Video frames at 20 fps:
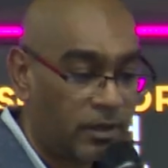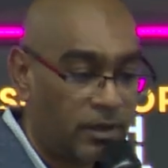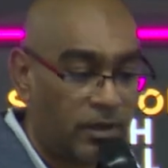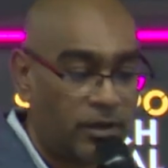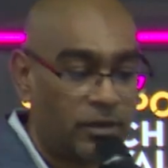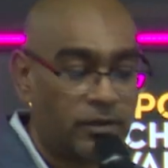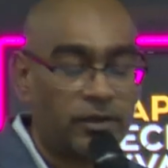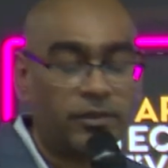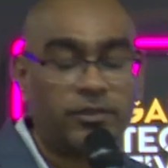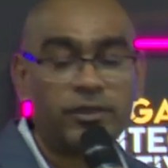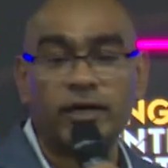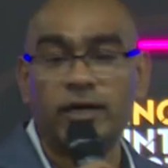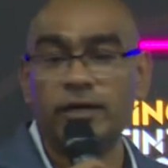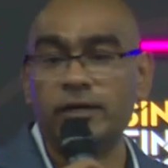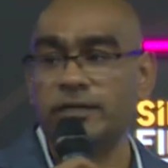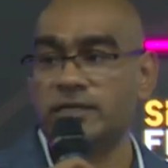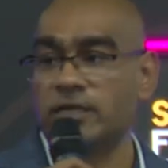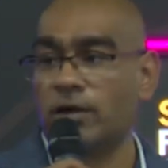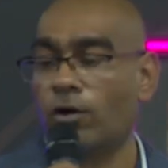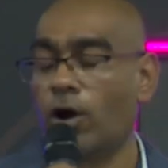The third
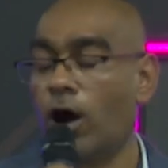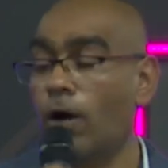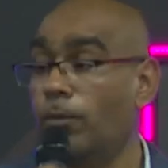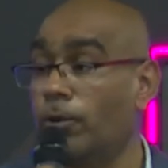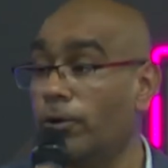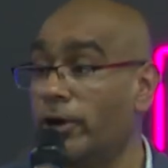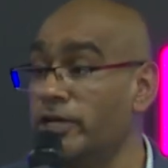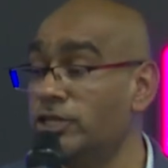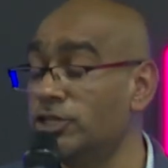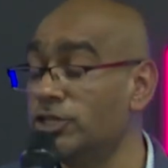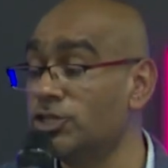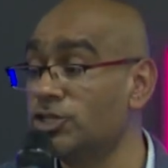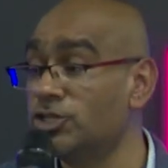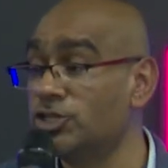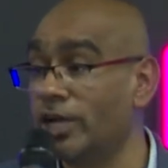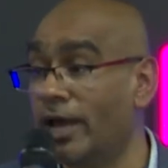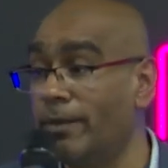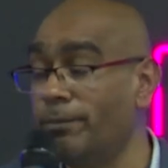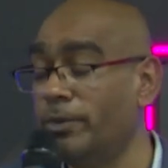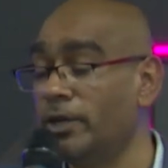is our operations
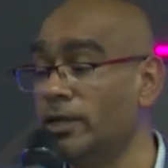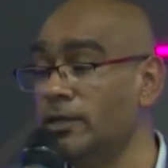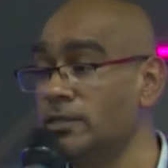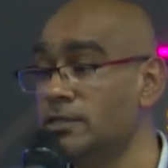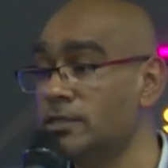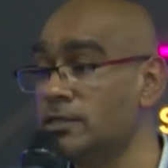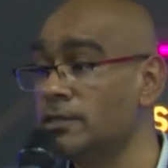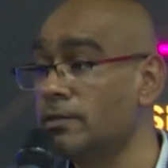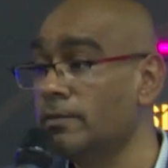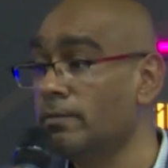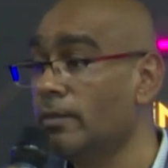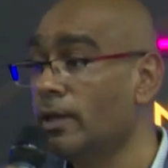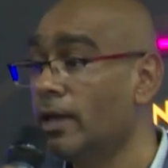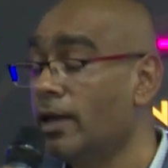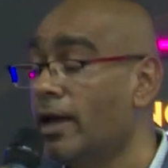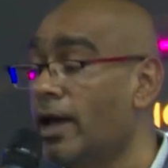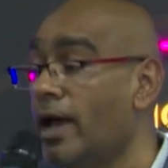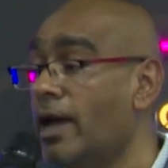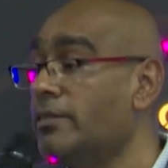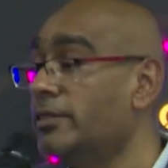champions,
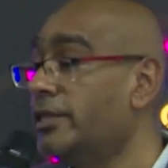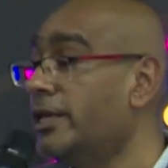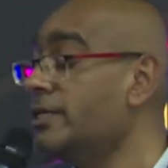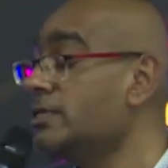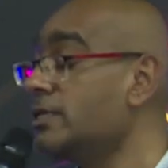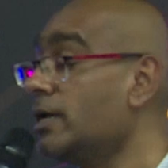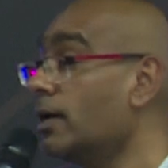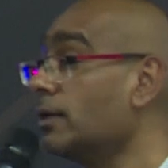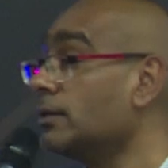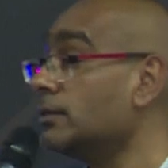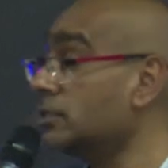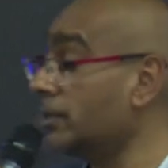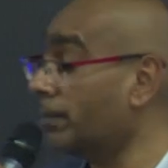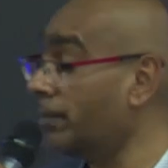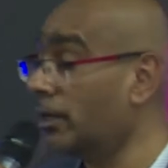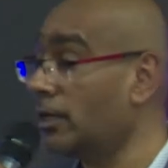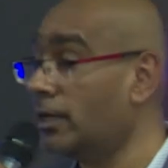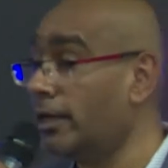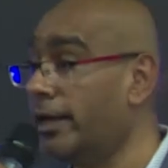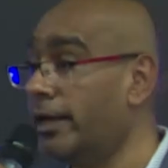and these are
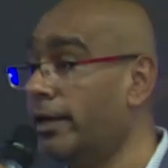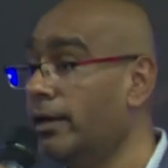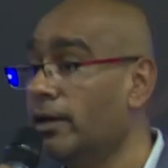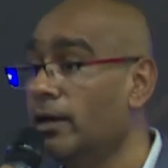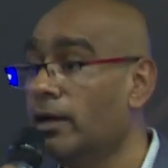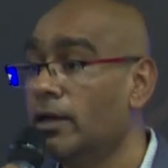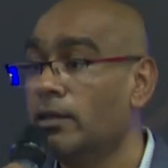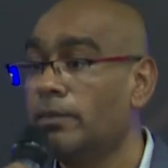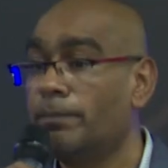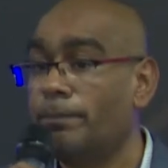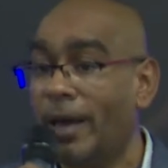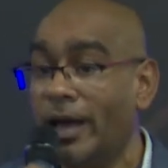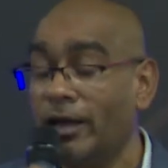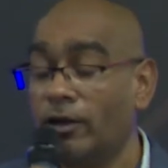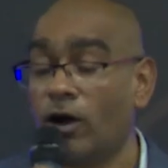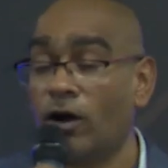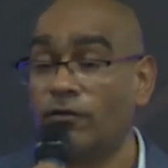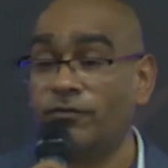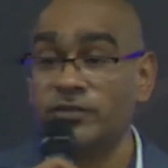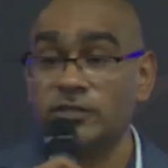typically back
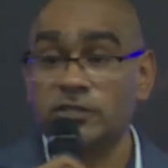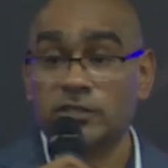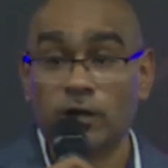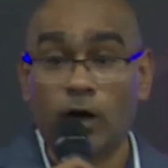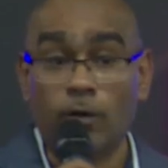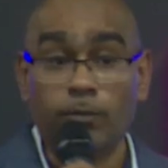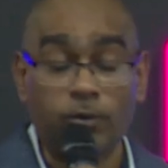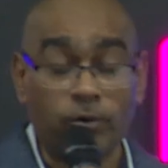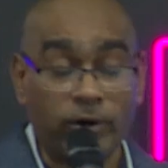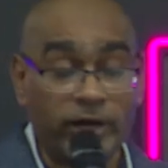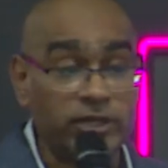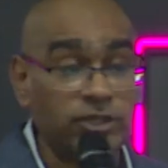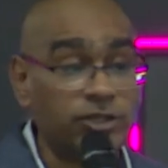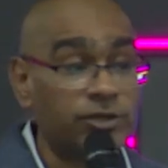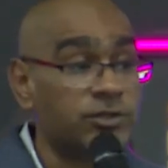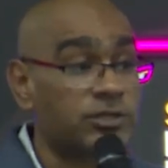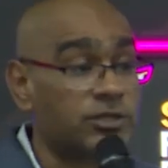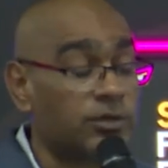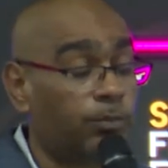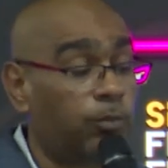office
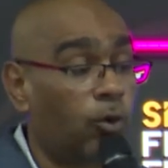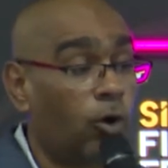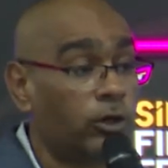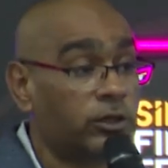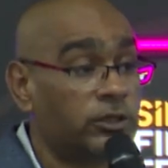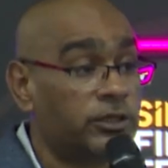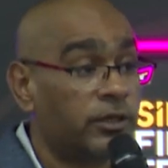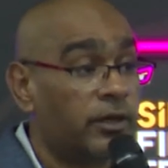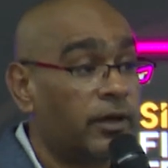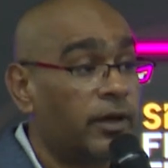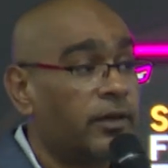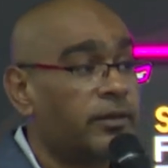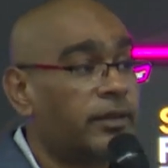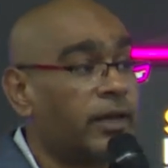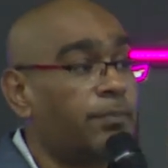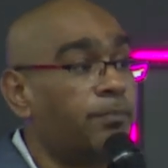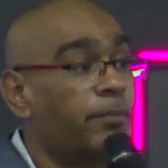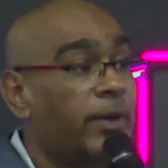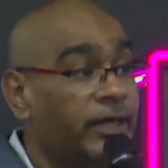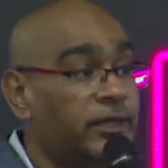operations support
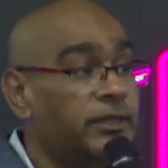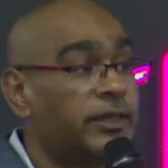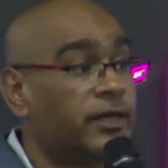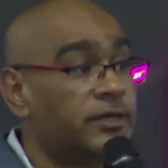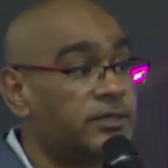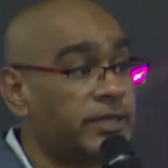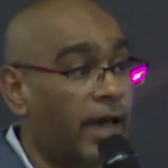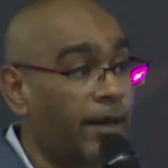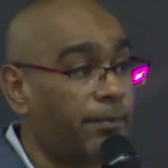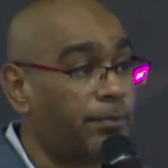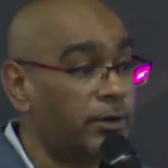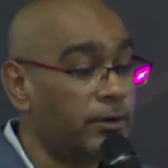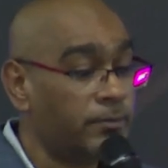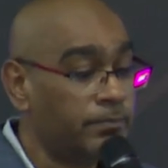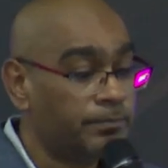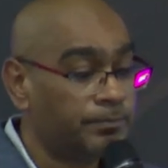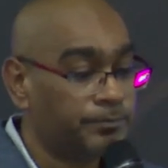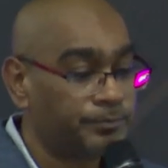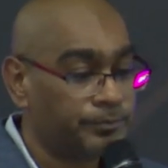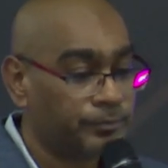that make things happen.
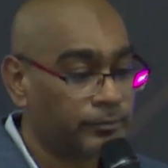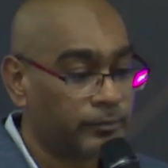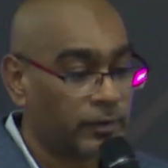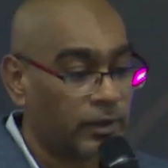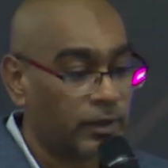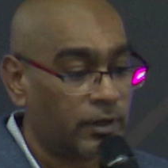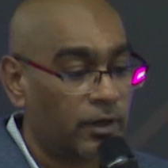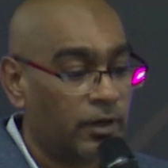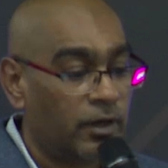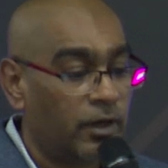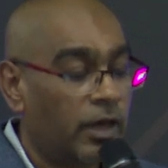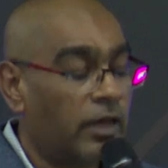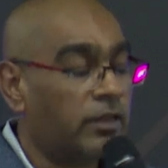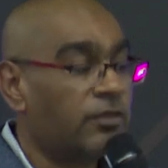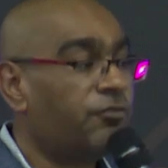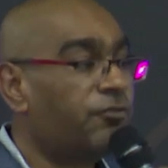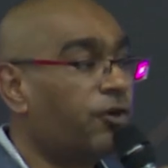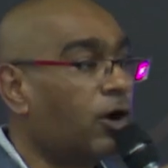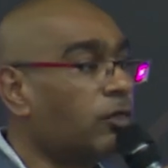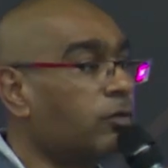And the
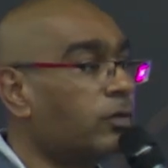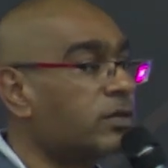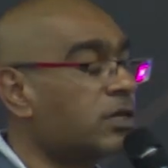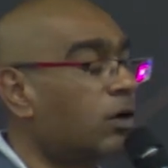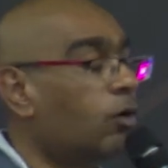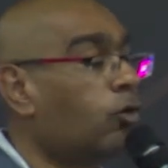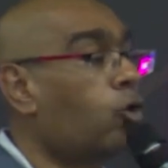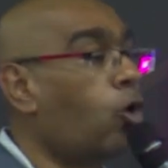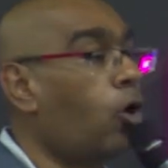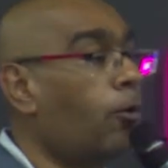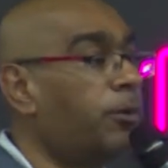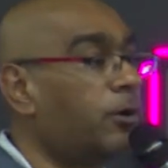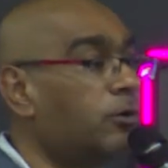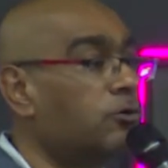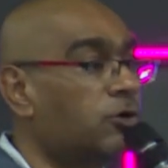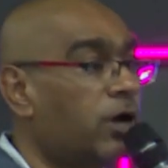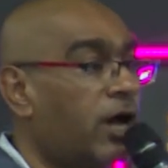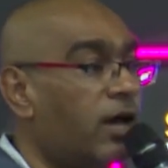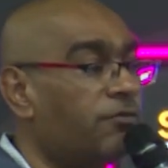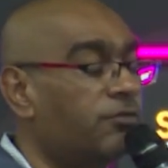fourth was our corporate
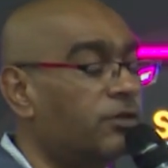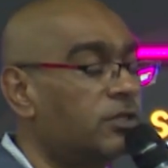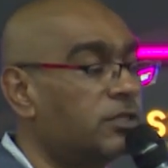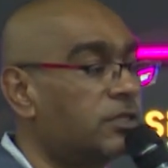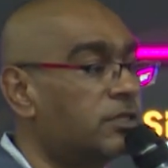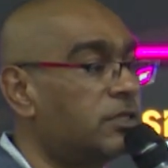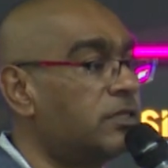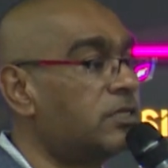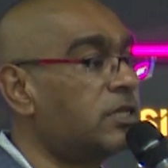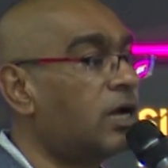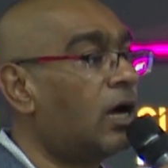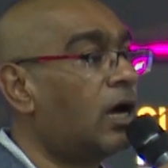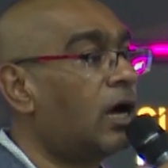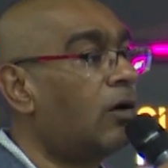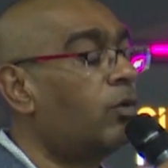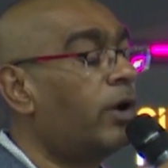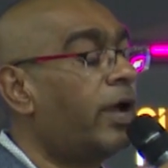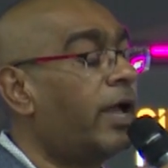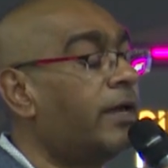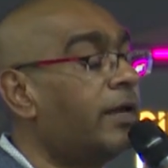drivers. These are
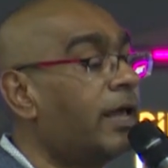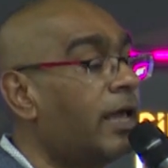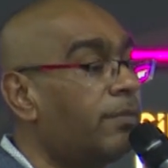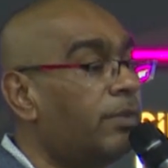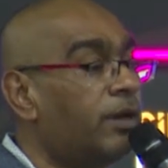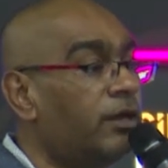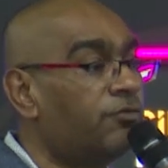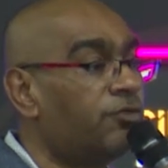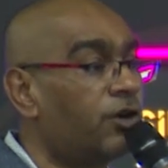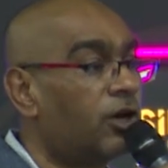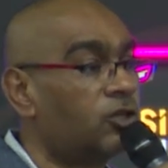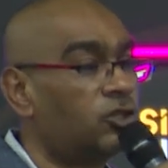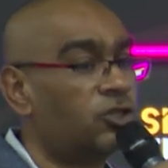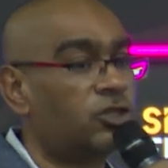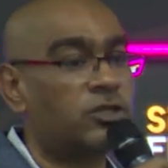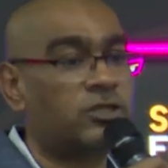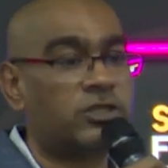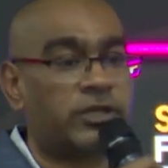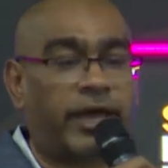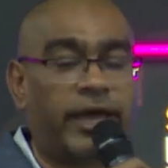our enabling
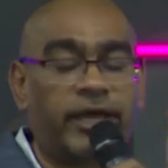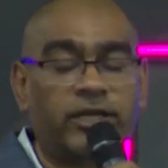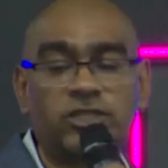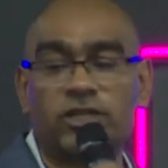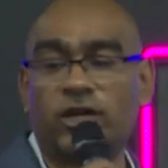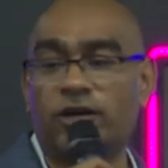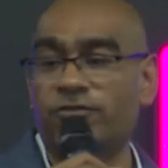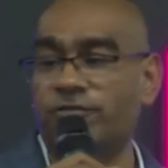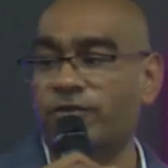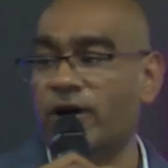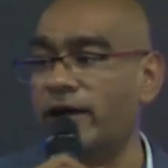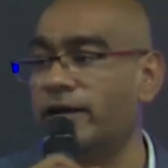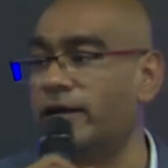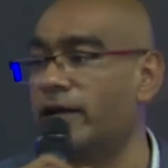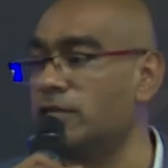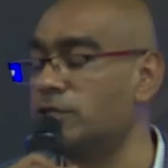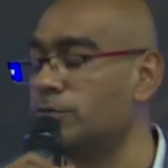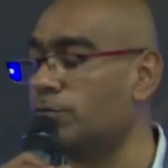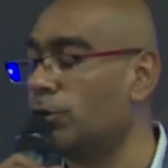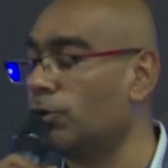functions, HR,
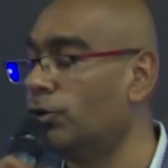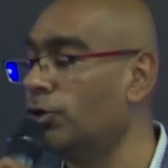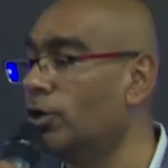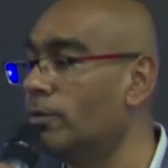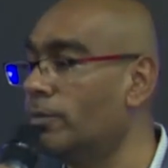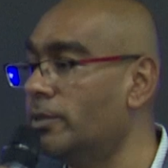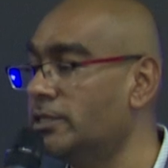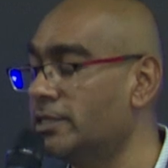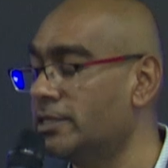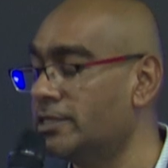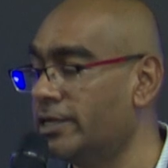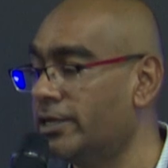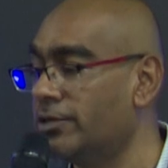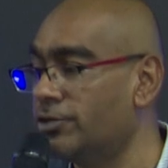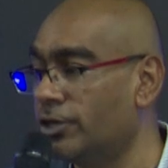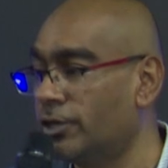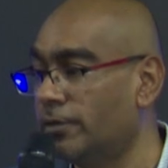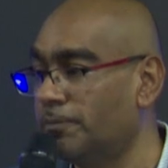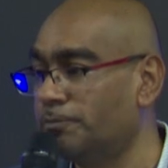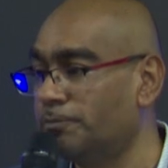finance, procurement, etc.